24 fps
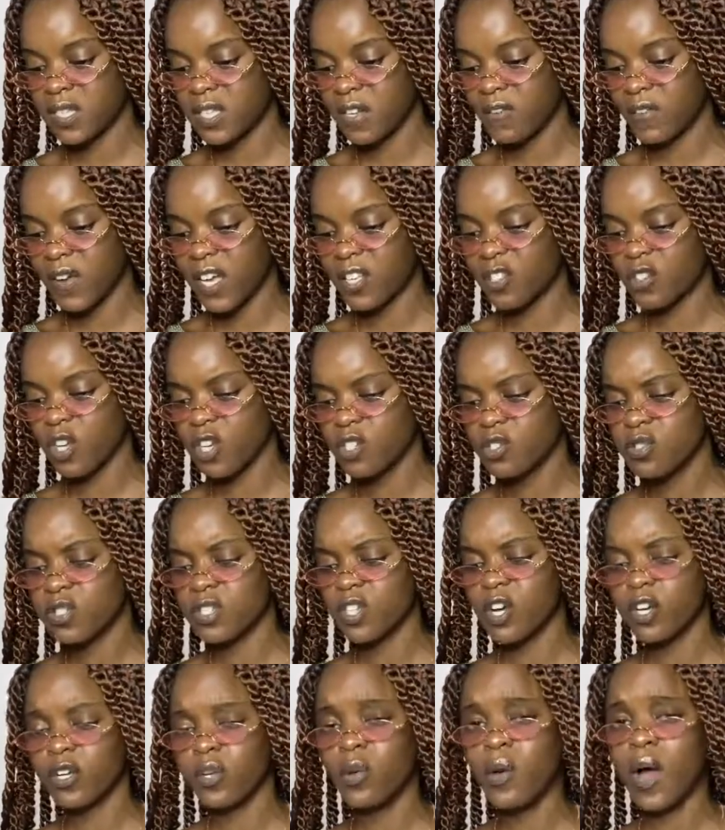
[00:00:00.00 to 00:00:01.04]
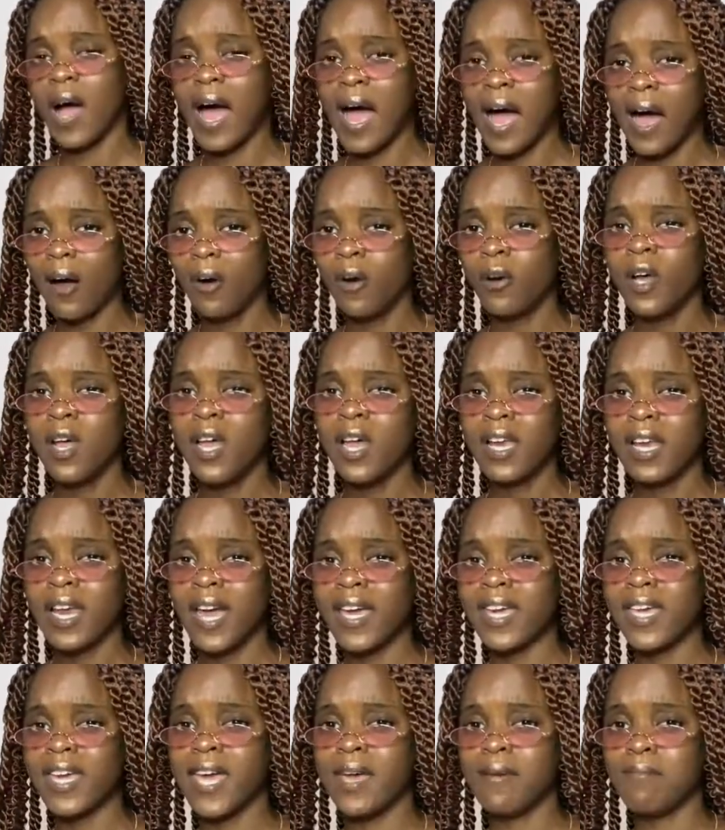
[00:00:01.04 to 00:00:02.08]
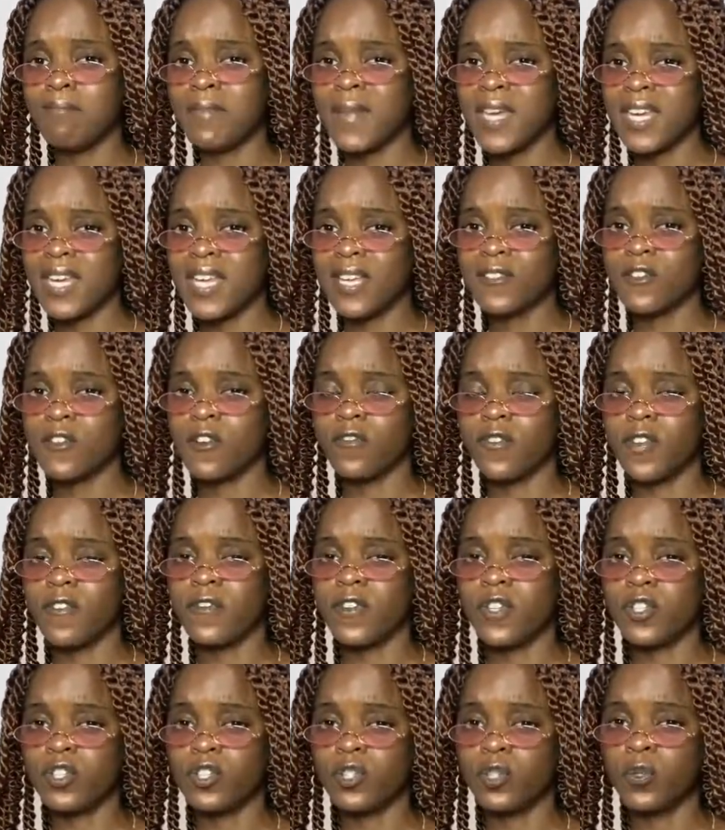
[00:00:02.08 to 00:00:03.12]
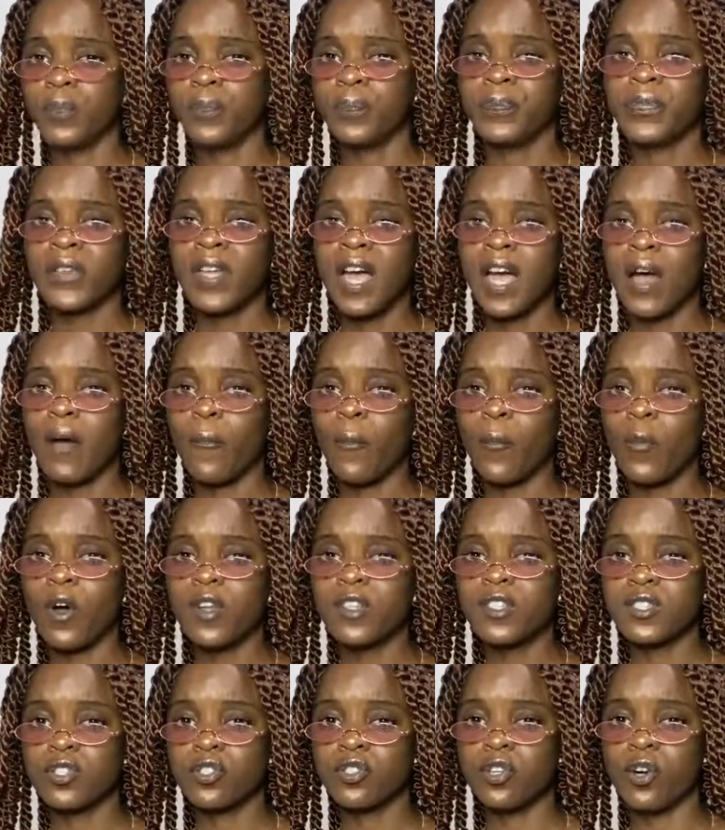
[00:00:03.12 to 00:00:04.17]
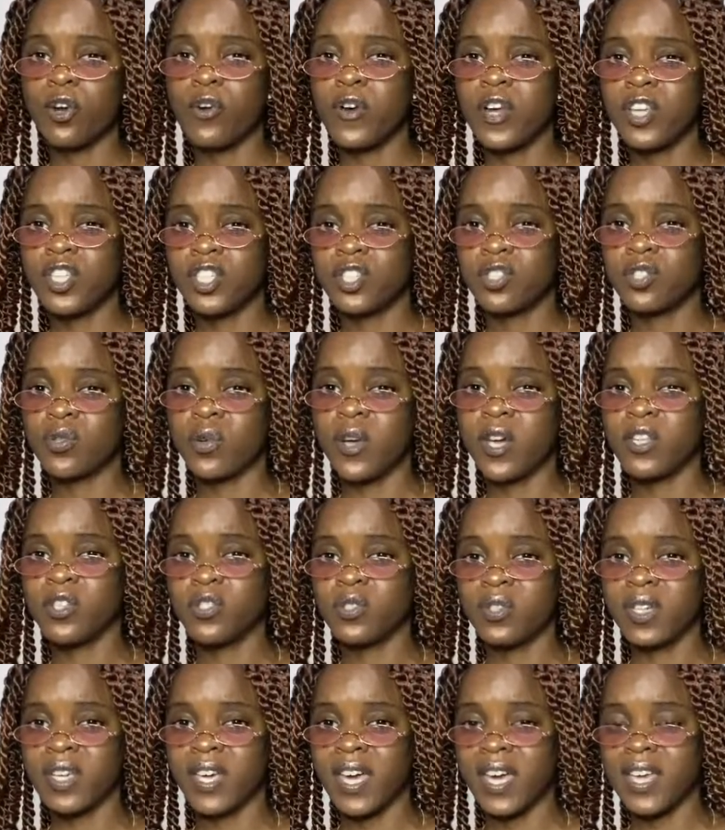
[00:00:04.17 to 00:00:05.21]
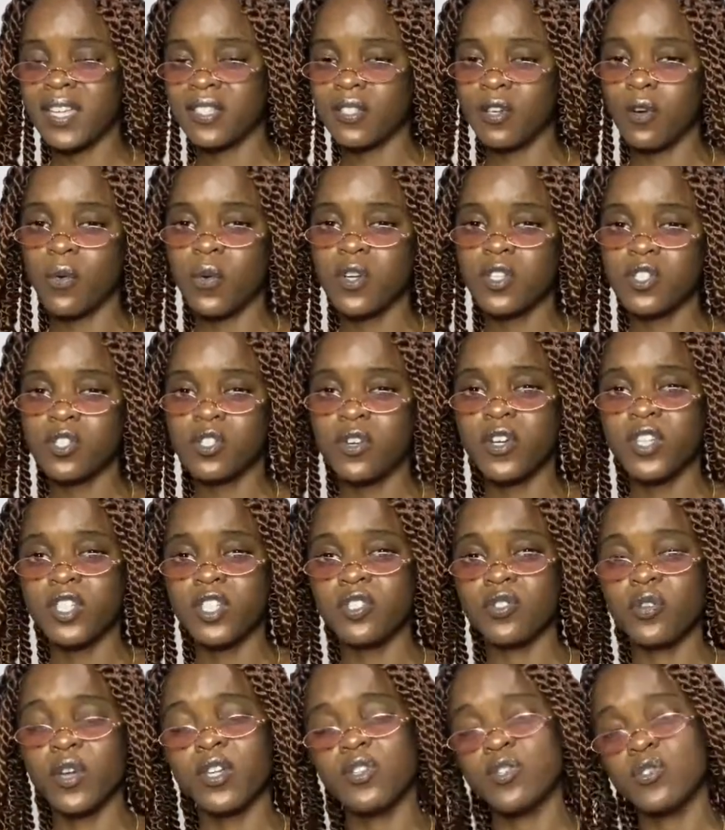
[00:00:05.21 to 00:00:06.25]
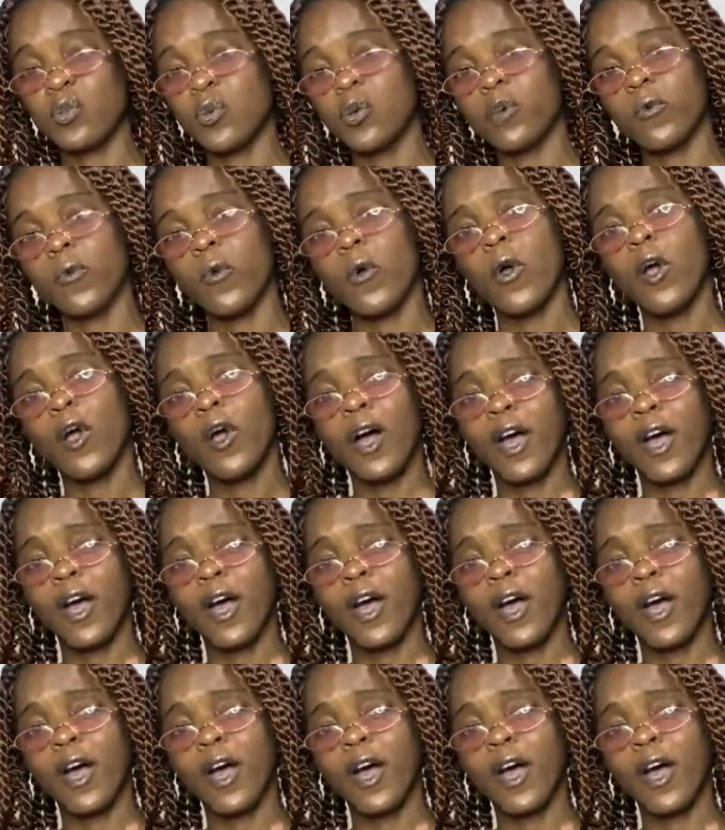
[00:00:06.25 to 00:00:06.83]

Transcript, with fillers: saver it's going to tell you how like a minute of the video what storage is going to get or what storage is going to